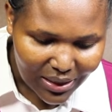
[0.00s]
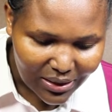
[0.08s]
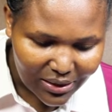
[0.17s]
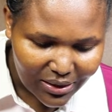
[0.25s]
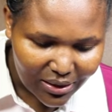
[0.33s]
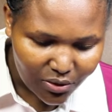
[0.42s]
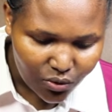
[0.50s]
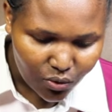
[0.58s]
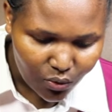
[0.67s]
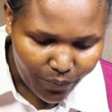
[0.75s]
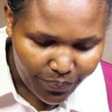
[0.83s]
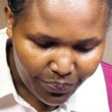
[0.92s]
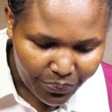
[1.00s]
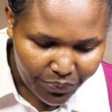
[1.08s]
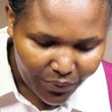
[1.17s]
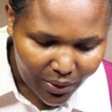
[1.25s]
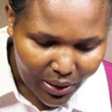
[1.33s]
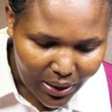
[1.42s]
leading to
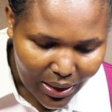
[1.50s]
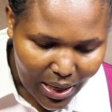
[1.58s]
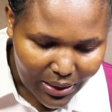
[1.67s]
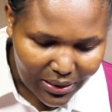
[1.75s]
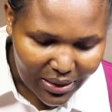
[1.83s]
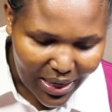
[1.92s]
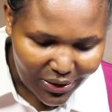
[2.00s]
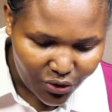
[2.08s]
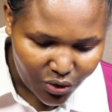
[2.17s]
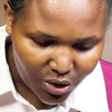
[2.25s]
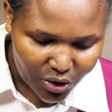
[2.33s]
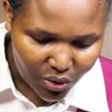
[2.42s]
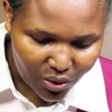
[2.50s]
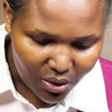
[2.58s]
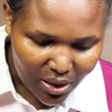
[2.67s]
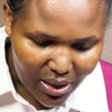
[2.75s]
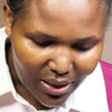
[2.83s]
dehydration.